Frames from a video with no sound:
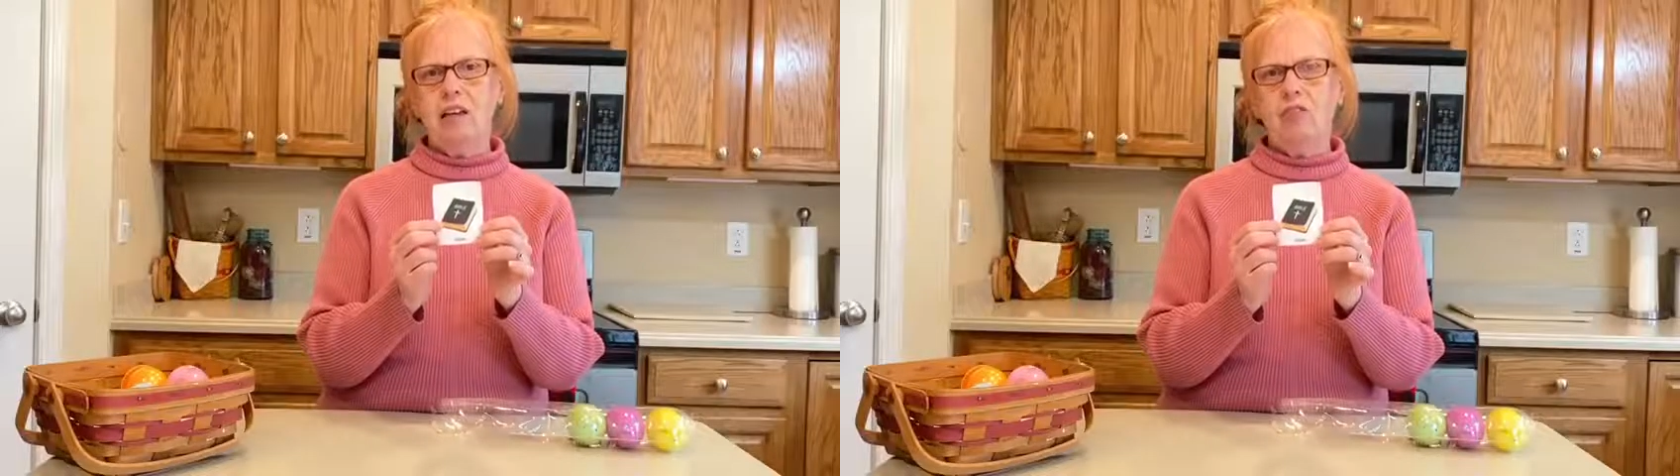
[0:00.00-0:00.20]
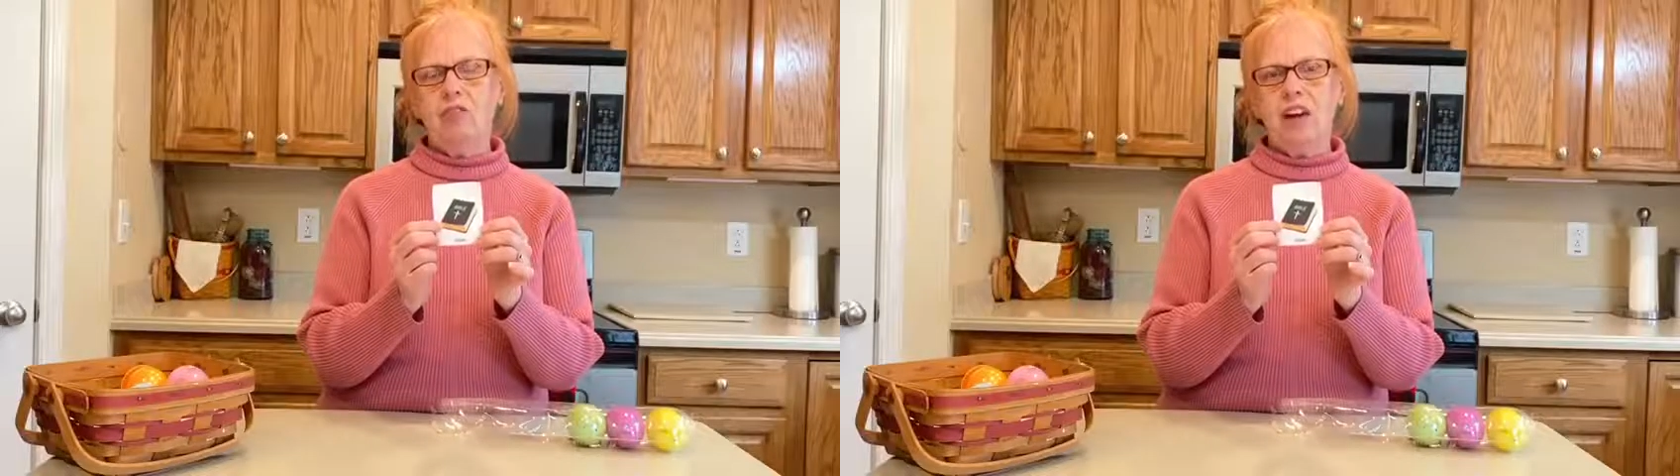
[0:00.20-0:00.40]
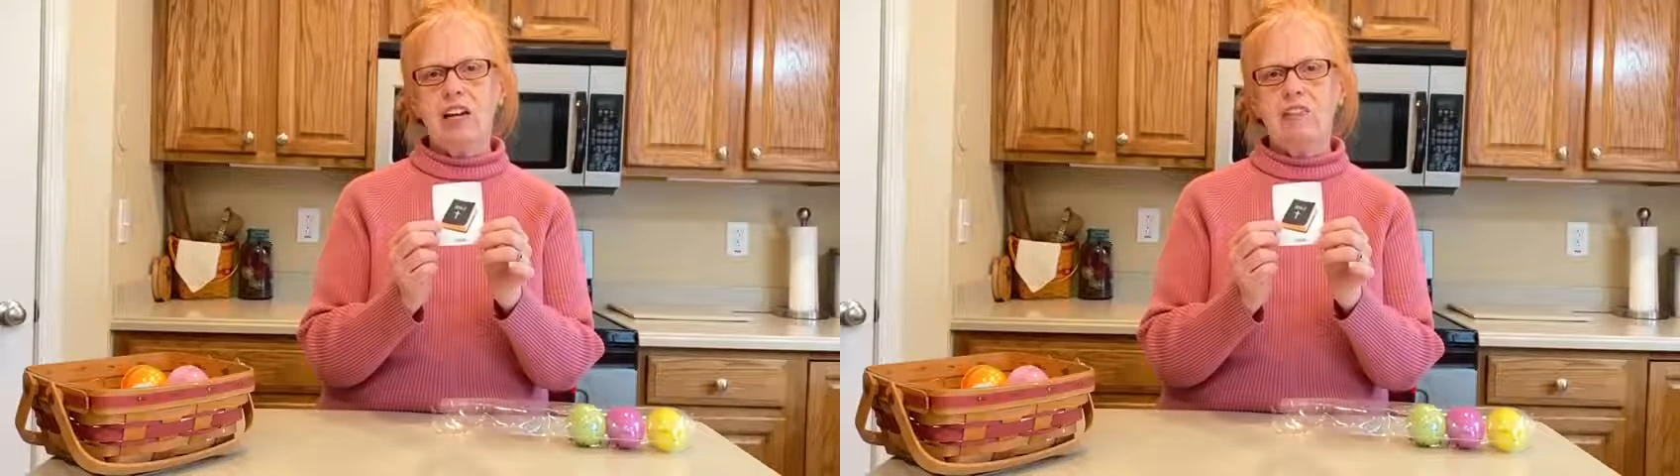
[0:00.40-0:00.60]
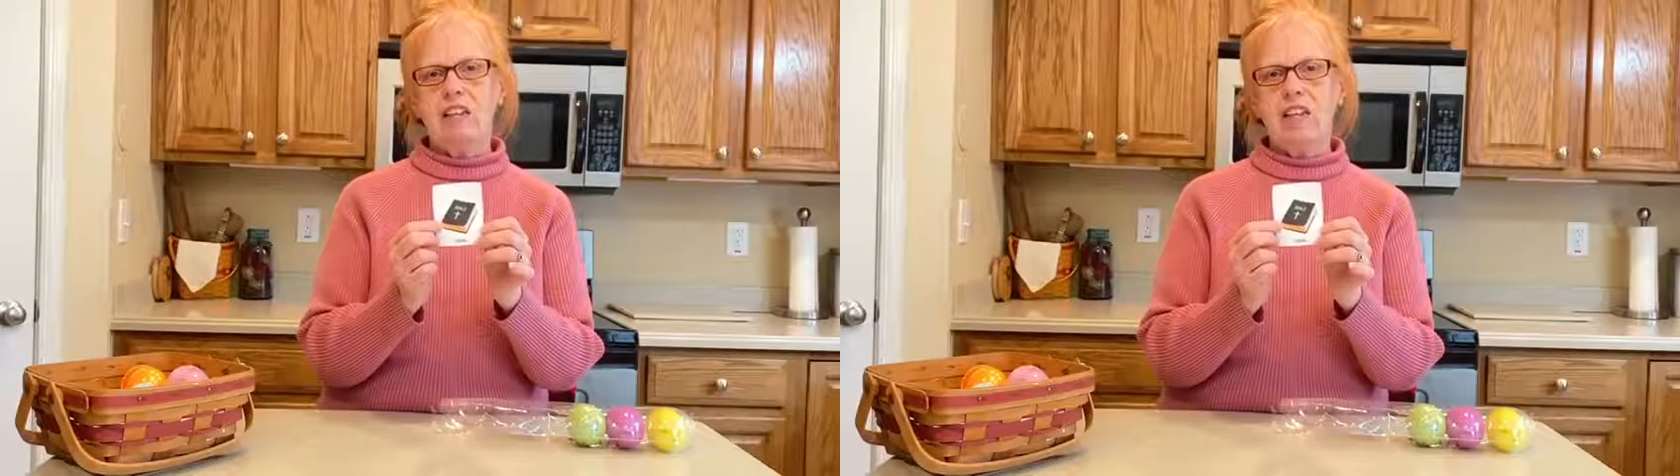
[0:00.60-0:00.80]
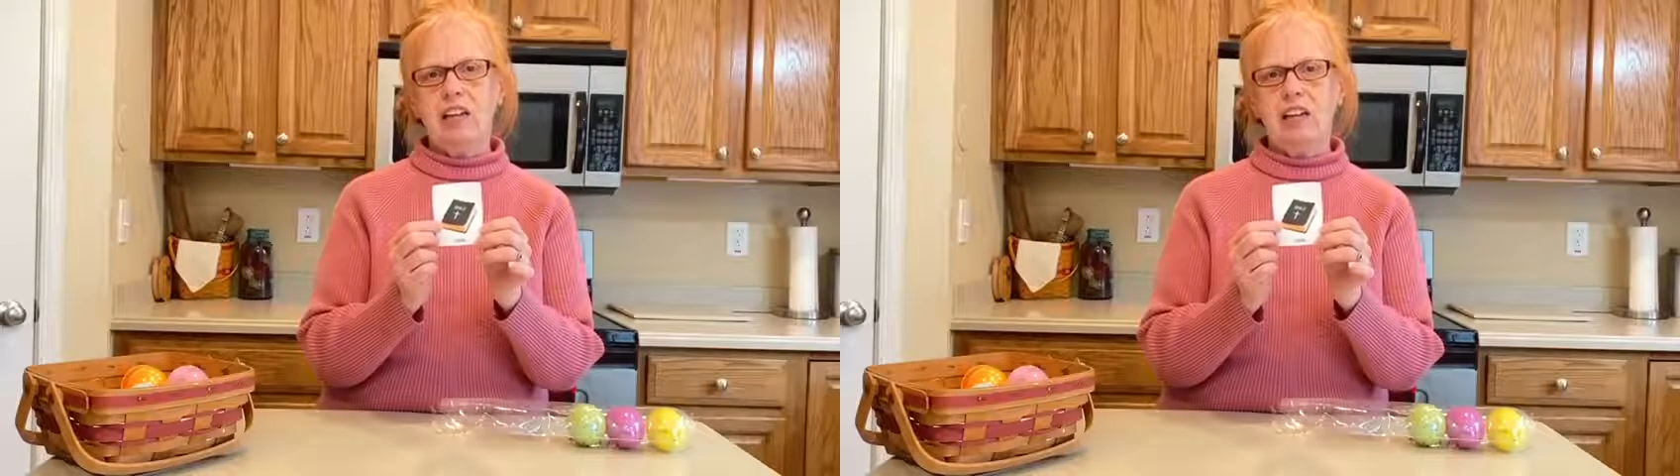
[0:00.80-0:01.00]
and
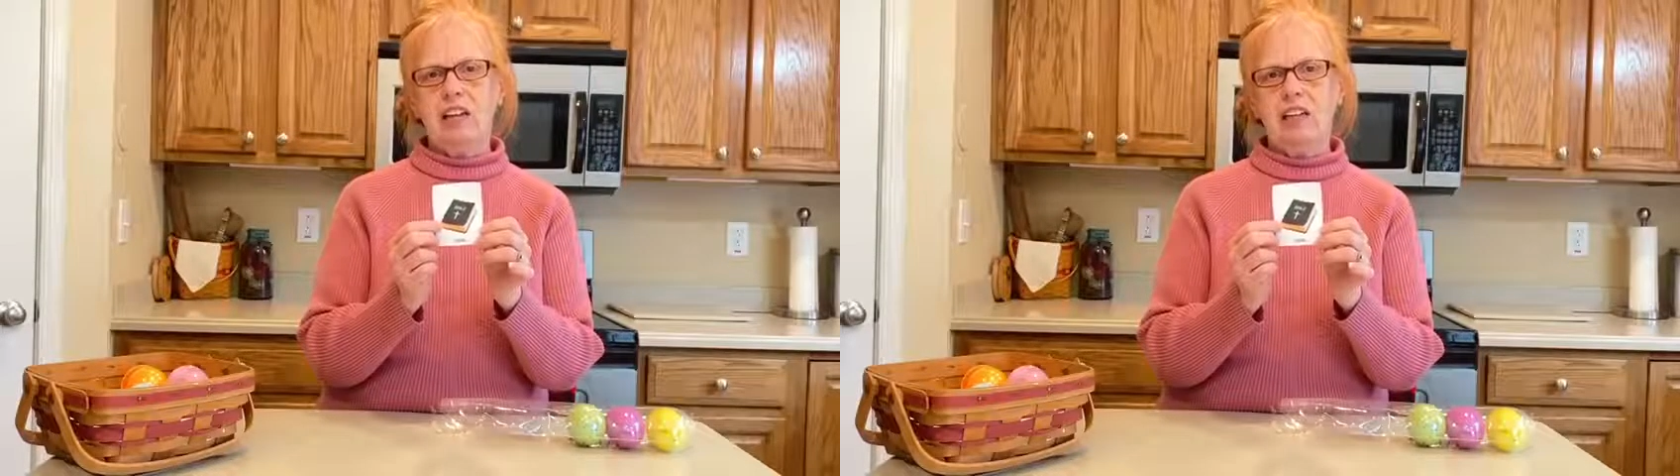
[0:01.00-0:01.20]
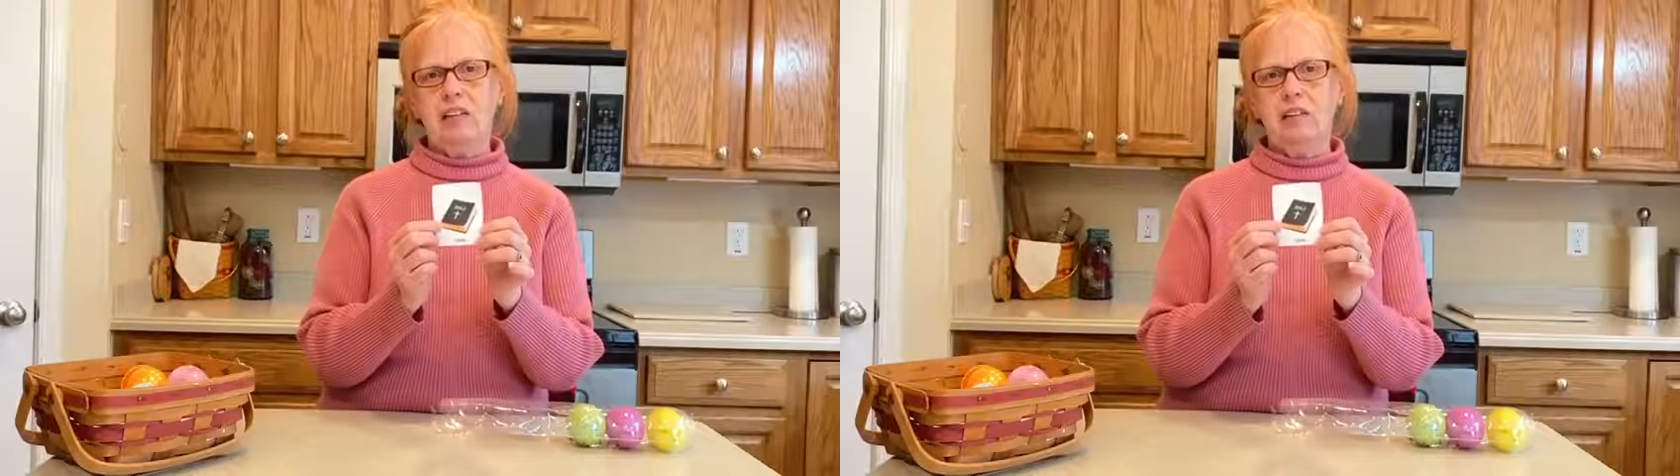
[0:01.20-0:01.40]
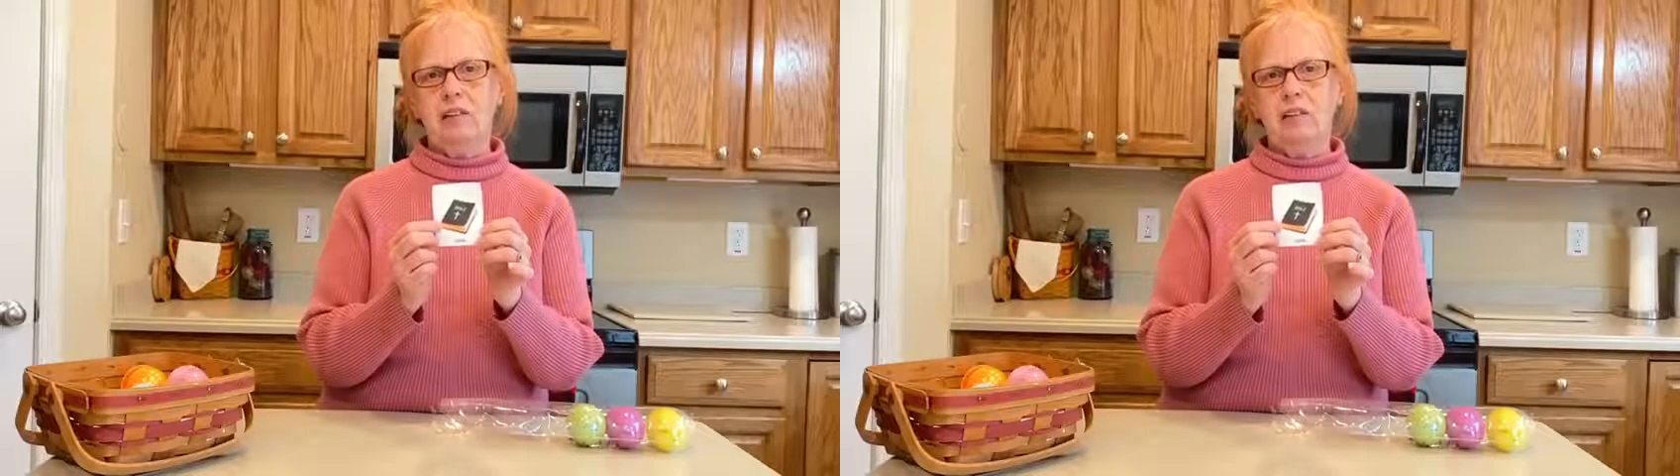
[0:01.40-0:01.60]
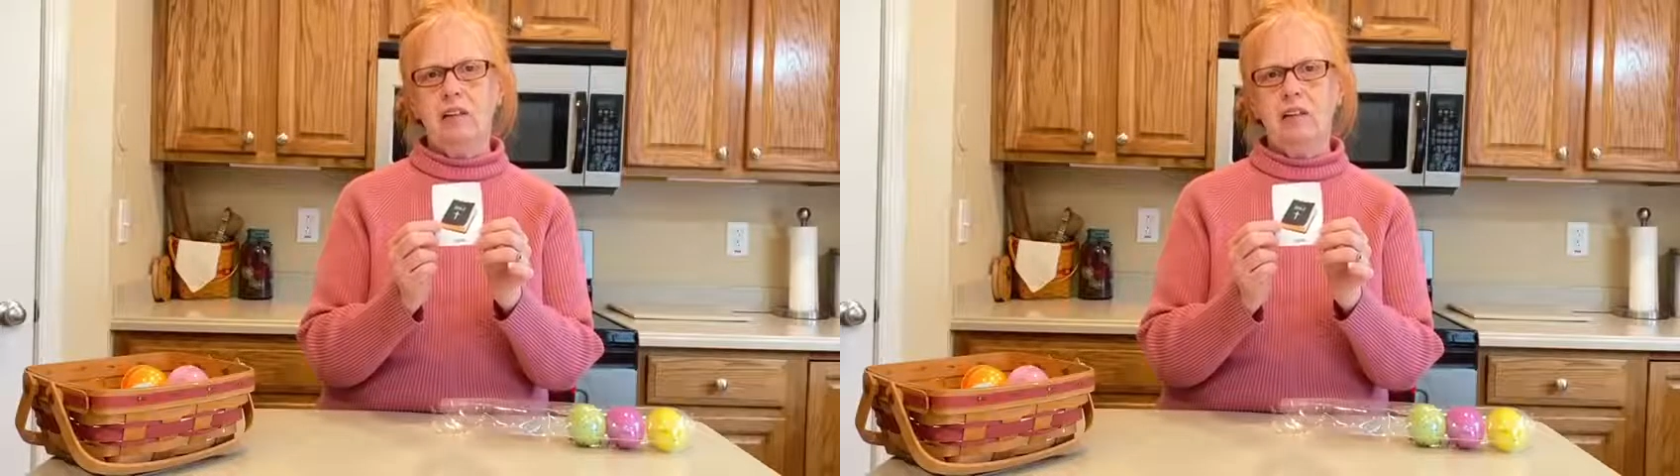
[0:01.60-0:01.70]
rise again.